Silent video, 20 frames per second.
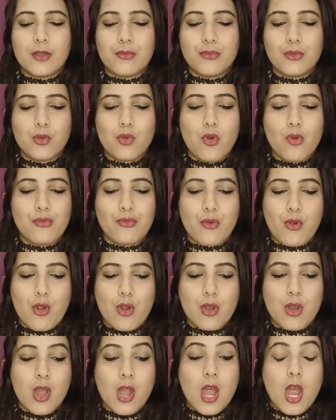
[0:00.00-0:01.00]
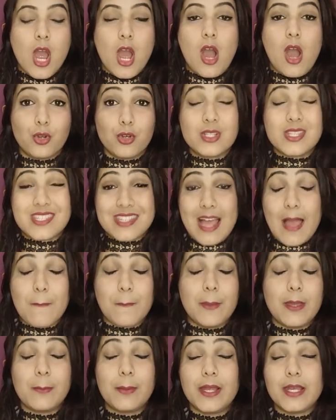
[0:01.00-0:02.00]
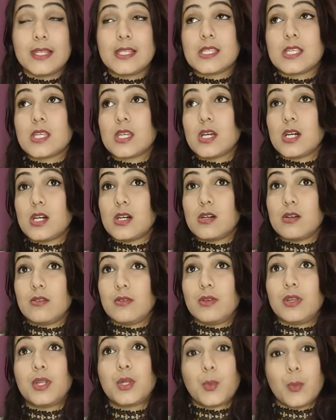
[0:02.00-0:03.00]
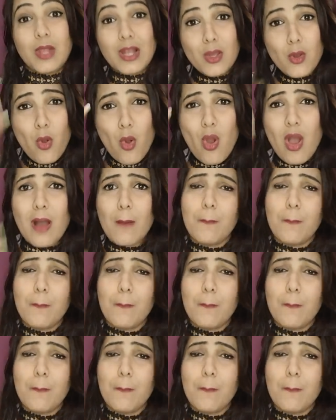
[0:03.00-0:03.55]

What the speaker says: If you go for good stamping plates, it will go